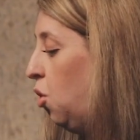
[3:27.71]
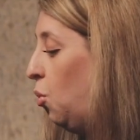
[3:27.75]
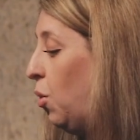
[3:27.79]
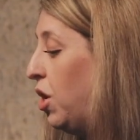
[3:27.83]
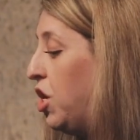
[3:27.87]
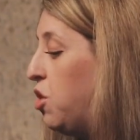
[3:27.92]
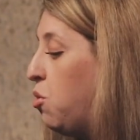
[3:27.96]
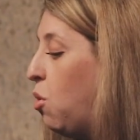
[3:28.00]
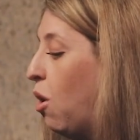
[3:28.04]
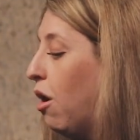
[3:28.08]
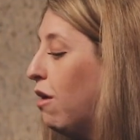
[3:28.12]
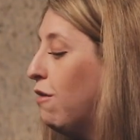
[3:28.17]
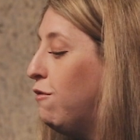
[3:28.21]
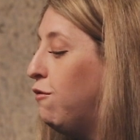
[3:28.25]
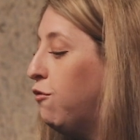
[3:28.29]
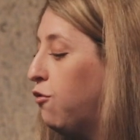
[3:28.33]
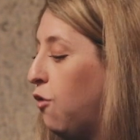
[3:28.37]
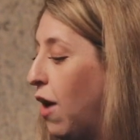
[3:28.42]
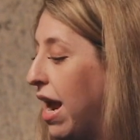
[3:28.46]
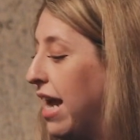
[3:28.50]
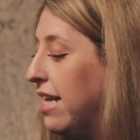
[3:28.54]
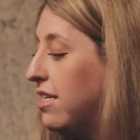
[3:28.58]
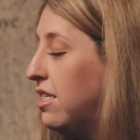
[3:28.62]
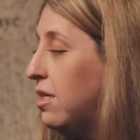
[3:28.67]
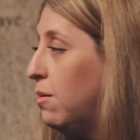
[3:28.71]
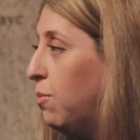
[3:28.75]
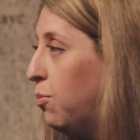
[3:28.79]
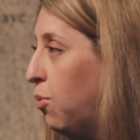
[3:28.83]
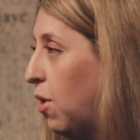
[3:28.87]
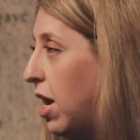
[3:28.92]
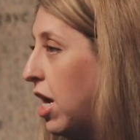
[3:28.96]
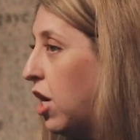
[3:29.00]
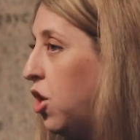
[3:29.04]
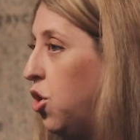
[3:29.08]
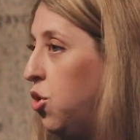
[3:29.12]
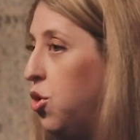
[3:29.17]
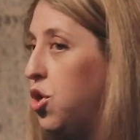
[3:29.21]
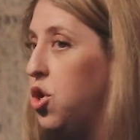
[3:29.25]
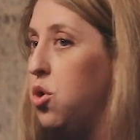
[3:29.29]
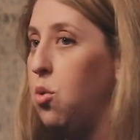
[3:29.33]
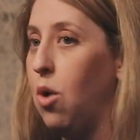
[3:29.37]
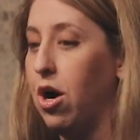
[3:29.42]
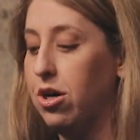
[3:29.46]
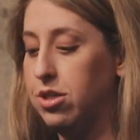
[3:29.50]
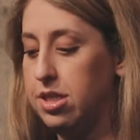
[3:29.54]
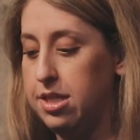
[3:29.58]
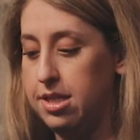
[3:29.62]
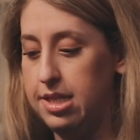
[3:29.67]
When you are afraid to bring who you
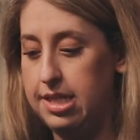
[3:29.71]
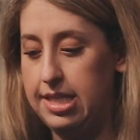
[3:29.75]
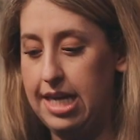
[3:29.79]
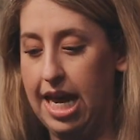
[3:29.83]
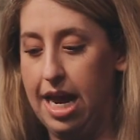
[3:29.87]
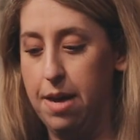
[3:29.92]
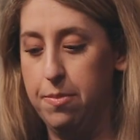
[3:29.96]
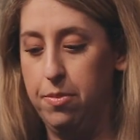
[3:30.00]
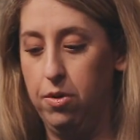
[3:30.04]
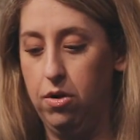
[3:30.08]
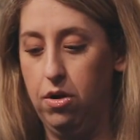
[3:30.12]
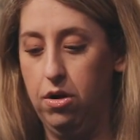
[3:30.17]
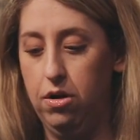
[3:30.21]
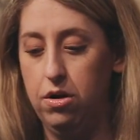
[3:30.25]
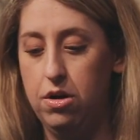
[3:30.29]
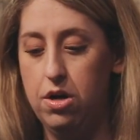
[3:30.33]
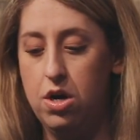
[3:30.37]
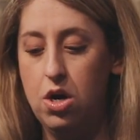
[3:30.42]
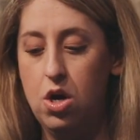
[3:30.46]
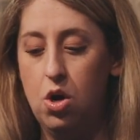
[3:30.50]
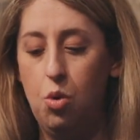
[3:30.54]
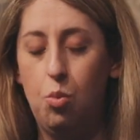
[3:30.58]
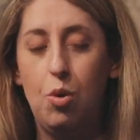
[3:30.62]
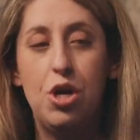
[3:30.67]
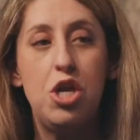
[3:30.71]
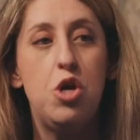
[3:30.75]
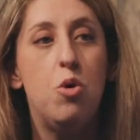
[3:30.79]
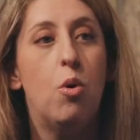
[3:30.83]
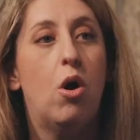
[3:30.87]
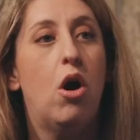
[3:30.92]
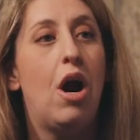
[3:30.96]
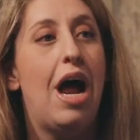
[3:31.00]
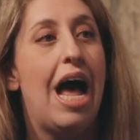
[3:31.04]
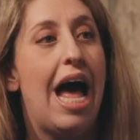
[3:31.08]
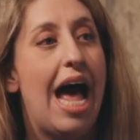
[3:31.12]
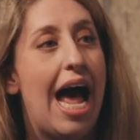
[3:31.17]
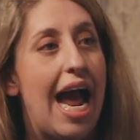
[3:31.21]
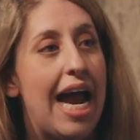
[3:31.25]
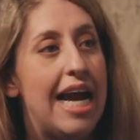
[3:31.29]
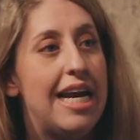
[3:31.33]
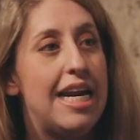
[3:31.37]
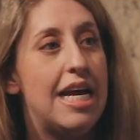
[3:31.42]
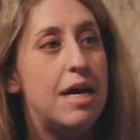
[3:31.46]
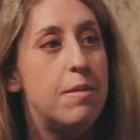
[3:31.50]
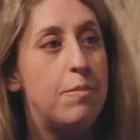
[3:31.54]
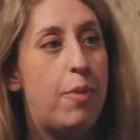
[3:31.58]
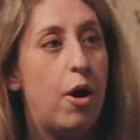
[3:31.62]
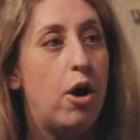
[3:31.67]
are to the table, when you are
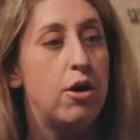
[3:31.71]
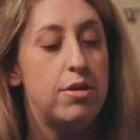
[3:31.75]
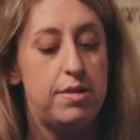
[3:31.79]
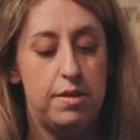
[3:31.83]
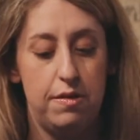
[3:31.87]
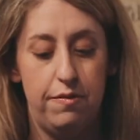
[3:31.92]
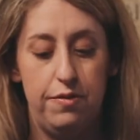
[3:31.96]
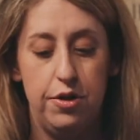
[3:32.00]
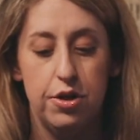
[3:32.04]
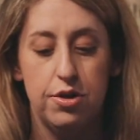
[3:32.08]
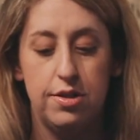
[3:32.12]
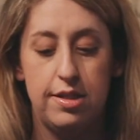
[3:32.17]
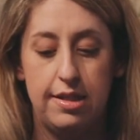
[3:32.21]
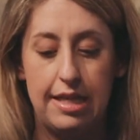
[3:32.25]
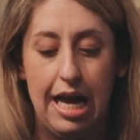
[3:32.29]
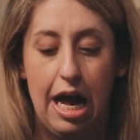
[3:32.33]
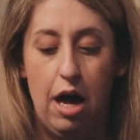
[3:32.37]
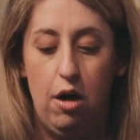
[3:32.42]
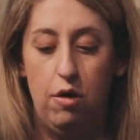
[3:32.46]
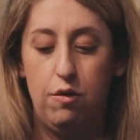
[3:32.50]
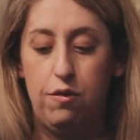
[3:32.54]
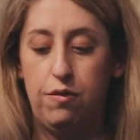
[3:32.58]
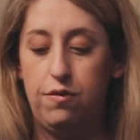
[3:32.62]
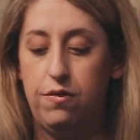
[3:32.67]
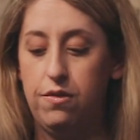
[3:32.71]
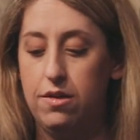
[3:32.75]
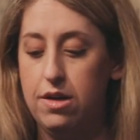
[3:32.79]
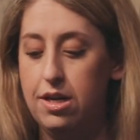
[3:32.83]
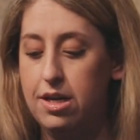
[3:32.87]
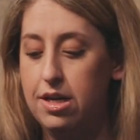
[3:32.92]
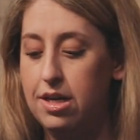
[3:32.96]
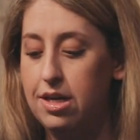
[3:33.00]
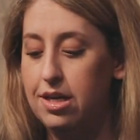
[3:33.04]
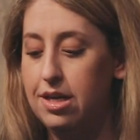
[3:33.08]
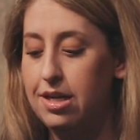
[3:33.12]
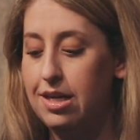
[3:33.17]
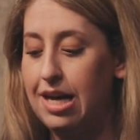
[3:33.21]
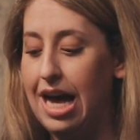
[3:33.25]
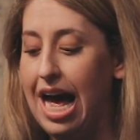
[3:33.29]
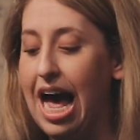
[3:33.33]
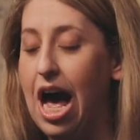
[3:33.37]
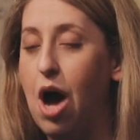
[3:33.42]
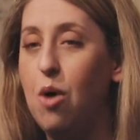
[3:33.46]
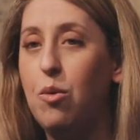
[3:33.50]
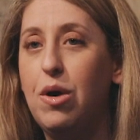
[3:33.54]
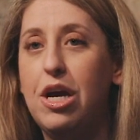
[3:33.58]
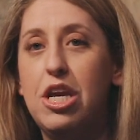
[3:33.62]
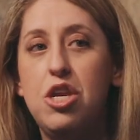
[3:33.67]
hiding parts of yourself,
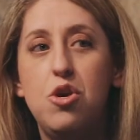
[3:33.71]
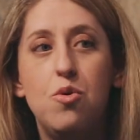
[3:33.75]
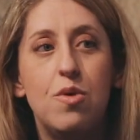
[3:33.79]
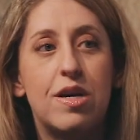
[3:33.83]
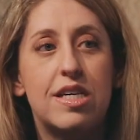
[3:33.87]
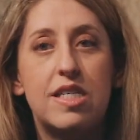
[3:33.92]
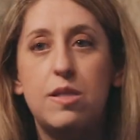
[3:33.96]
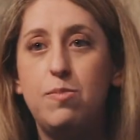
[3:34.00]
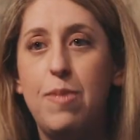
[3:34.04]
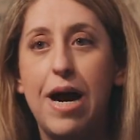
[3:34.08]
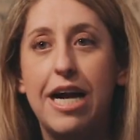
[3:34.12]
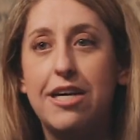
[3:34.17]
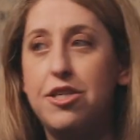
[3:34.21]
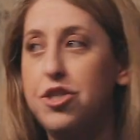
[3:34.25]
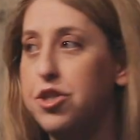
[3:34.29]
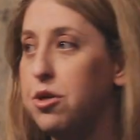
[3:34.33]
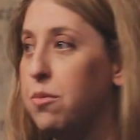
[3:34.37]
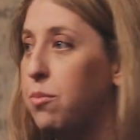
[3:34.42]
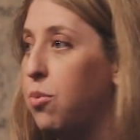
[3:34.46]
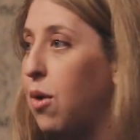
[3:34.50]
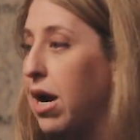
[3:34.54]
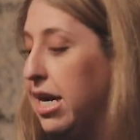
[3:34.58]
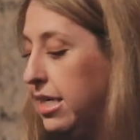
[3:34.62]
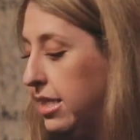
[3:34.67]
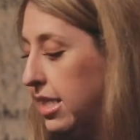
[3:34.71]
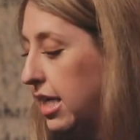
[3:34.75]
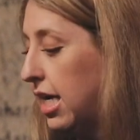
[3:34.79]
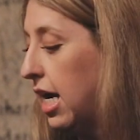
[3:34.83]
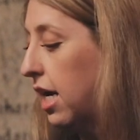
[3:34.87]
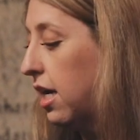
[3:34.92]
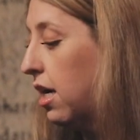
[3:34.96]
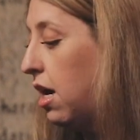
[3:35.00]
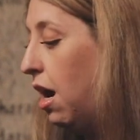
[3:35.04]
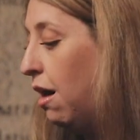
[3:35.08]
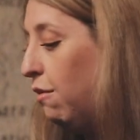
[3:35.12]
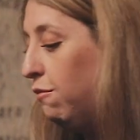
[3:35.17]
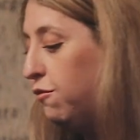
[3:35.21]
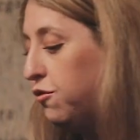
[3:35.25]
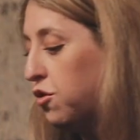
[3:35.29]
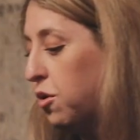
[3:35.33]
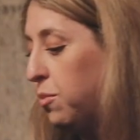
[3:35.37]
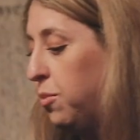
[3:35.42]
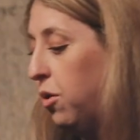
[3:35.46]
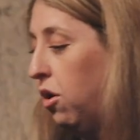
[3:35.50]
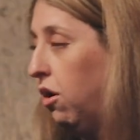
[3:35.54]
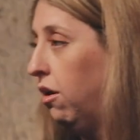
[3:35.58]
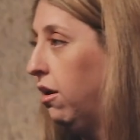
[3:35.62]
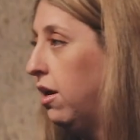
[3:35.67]
how can you expect your brain to get
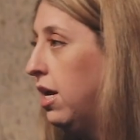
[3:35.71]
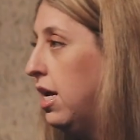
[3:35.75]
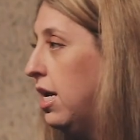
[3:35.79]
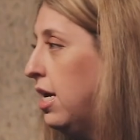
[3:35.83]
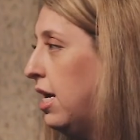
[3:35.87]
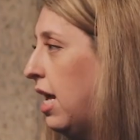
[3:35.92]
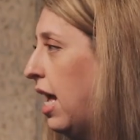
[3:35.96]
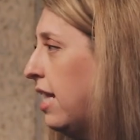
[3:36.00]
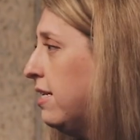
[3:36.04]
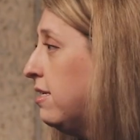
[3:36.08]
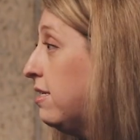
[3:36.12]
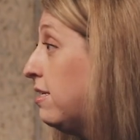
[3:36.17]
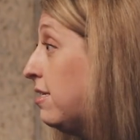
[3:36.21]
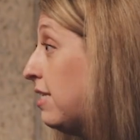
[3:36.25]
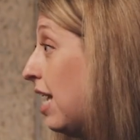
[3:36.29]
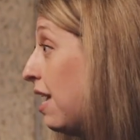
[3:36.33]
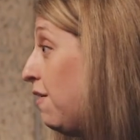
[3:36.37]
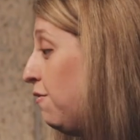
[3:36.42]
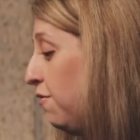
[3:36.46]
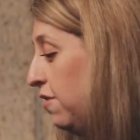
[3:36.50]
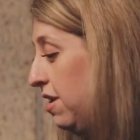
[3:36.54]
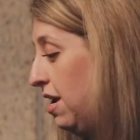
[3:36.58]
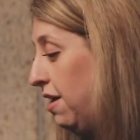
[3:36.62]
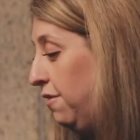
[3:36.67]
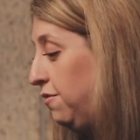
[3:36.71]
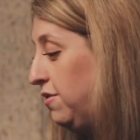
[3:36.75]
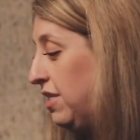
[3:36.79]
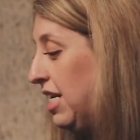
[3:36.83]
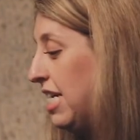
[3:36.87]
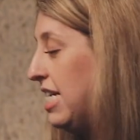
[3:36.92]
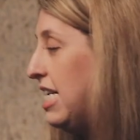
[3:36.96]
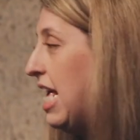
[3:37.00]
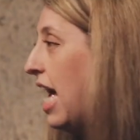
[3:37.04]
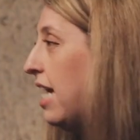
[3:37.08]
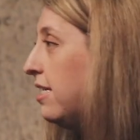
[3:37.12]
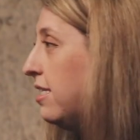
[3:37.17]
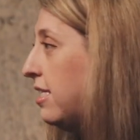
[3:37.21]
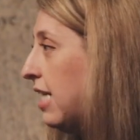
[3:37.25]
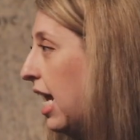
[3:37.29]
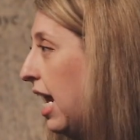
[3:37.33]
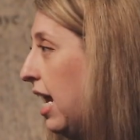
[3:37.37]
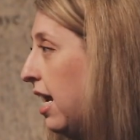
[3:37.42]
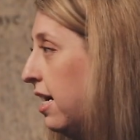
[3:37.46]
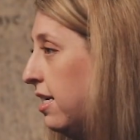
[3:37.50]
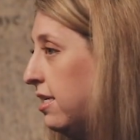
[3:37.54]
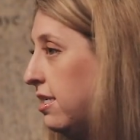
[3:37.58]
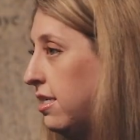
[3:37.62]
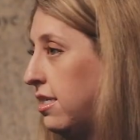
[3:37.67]
comfortable and safe enough to yes
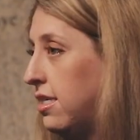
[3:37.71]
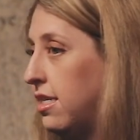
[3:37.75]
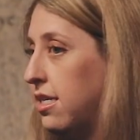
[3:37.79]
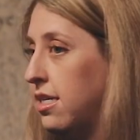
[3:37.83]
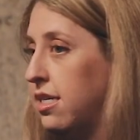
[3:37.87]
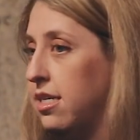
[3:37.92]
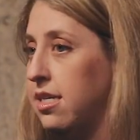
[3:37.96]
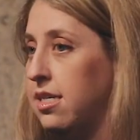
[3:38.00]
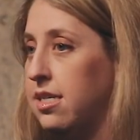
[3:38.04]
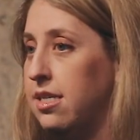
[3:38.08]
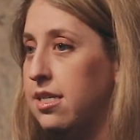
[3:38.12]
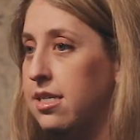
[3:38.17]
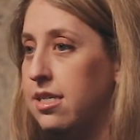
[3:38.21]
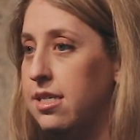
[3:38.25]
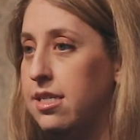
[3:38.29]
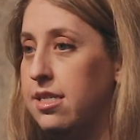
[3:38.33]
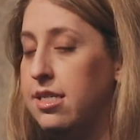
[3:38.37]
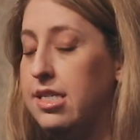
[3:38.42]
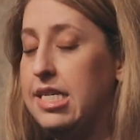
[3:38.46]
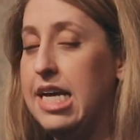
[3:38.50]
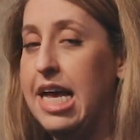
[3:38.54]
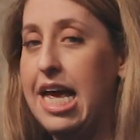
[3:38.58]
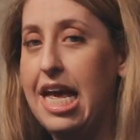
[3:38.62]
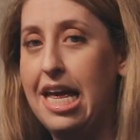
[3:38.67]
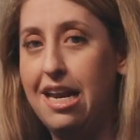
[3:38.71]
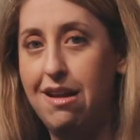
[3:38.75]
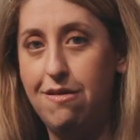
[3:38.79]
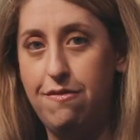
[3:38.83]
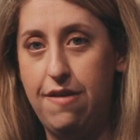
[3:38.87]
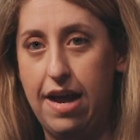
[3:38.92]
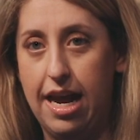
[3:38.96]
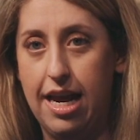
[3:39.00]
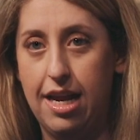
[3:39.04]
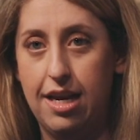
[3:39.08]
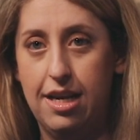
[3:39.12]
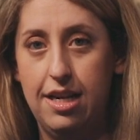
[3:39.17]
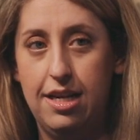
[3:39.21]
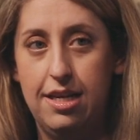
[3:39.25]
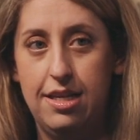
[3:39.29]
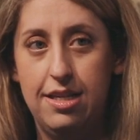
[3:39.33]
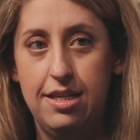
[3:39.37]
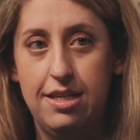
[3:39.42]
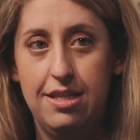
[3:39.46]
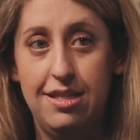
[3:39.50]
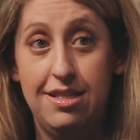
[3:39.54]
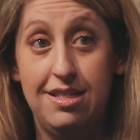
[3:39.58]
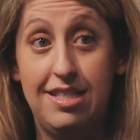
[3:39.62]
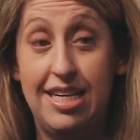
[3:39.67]
and, to innovate,
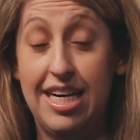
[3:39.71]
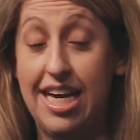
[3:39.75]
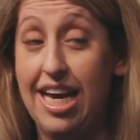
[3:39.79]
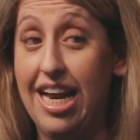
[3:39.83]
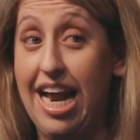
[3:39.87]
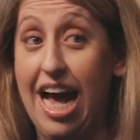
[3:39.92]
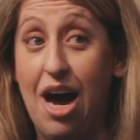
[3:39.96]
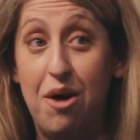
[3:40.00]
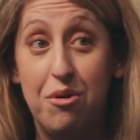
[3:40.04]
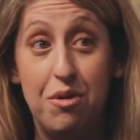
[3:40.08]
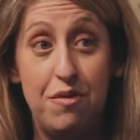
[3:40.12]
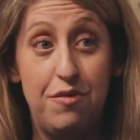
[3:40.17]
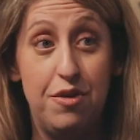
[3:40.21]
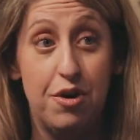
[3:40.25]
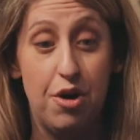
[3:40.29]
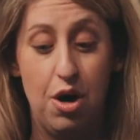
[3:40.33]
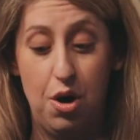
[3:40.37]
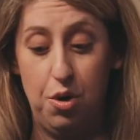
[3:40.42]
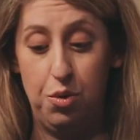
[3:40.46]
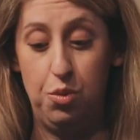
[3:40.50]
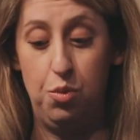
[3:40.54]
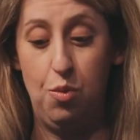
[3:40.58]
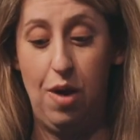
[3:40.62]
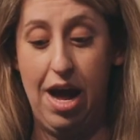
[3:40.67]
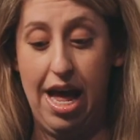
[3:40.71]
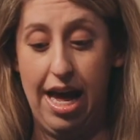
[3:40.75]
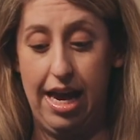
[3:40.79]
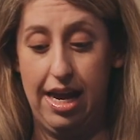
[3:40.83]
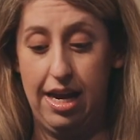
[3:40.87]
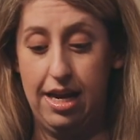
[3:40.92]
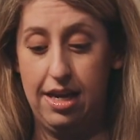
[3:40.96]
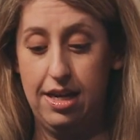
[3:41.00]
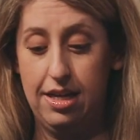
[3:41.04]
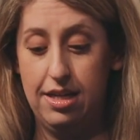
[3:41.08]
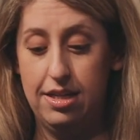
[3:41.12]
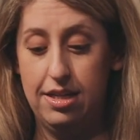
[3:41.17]
to get out of your own way?